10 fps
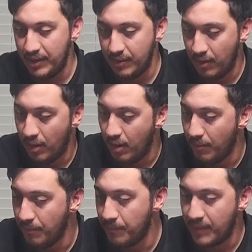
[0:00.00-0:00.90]
and
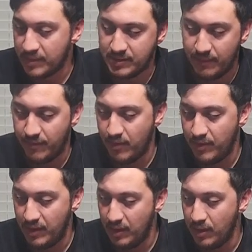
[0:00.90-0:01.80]
um, except for
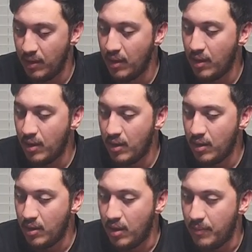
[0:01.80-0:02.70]
the
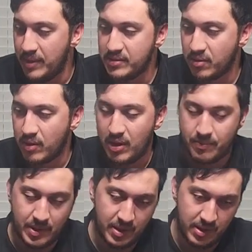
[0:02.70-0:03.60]
uh, pistol grip
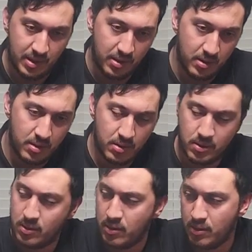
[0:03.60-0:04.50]
and the,
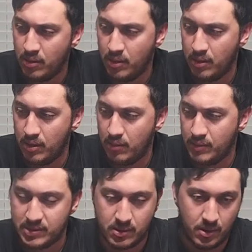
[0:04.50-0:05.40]
uh,
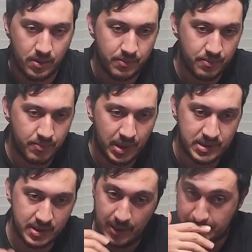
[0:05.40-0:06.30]
what's it called,
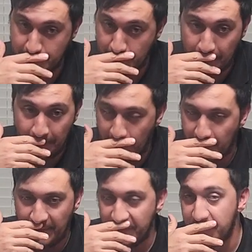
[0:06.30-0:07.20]
buttstock. So uh,
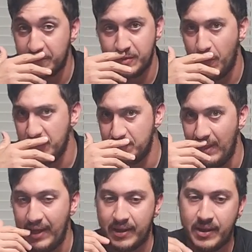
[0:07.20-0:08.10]
I think those are always
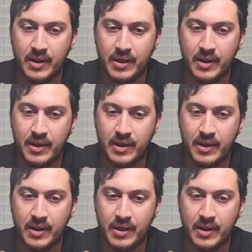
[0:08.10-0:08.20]
black.